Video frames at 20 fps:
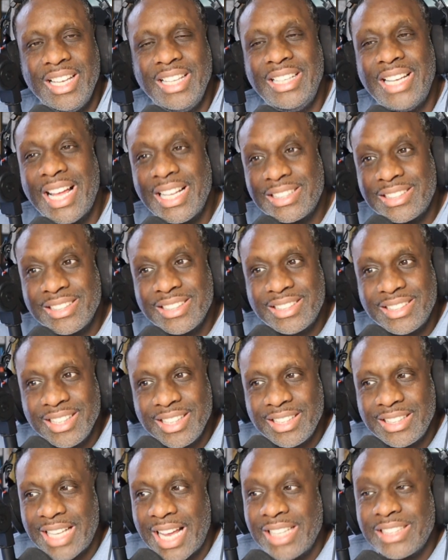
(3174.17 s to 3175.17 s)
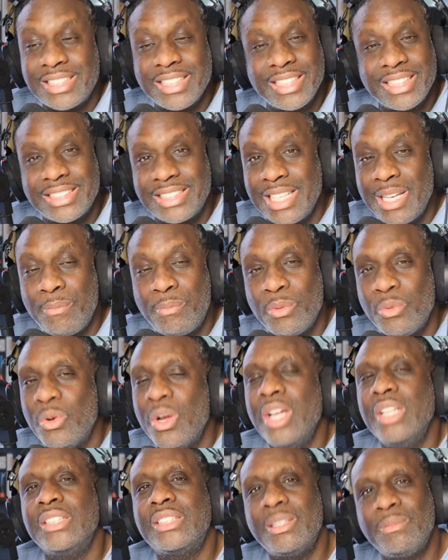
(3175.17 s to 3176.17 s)
And that's the thing. That's an
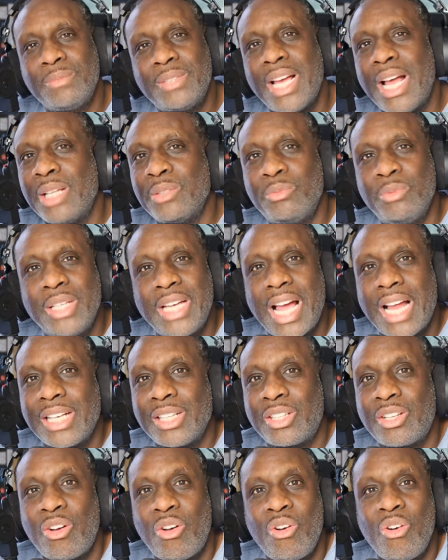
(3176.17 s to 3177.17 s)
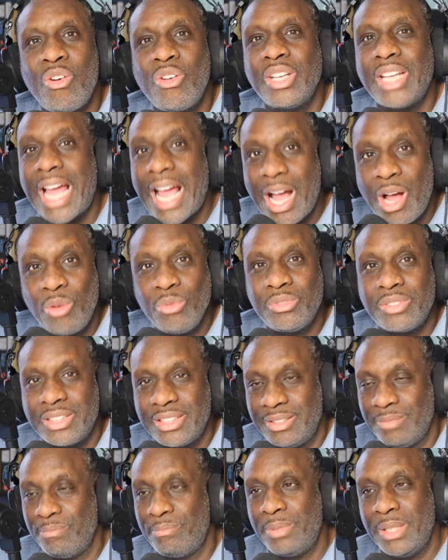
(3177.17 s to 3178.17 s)
example. Sometimes we got to call out
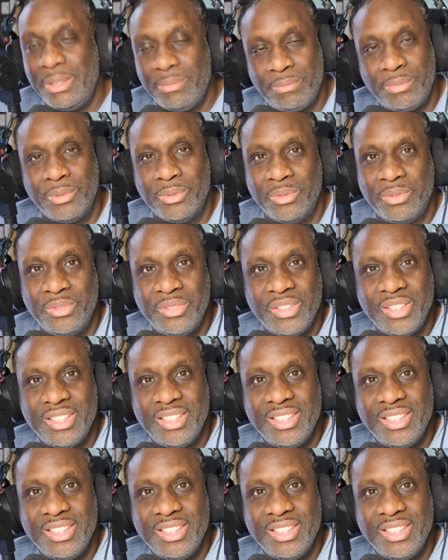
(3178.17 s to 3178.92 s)
people.